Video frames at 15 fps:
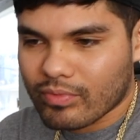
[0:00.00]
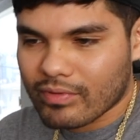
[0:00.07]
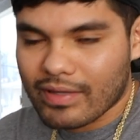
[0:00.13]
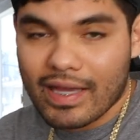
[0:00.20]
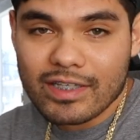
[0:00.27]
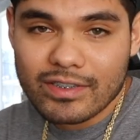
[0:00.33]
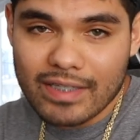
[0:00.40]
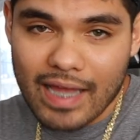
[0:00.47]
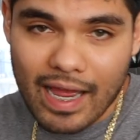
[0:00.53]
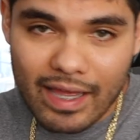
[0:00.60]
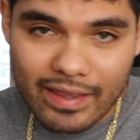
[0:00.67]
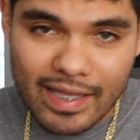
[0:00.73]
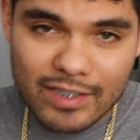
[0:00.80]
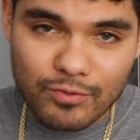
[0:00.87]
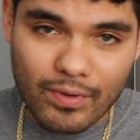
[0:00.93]
That's
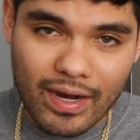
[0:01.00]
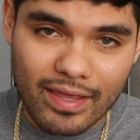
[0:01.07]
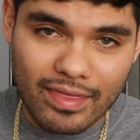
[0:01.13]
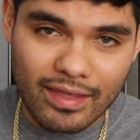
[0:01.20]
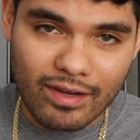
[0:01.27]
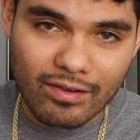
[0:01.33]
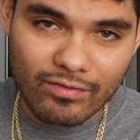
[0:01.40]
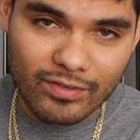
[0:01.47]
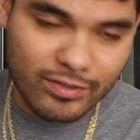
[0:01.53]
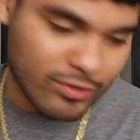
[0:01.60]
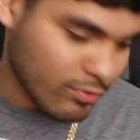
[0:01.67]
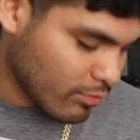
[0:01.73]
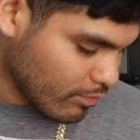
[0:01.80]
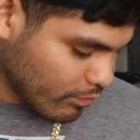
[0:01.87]
that's what I think of a soup.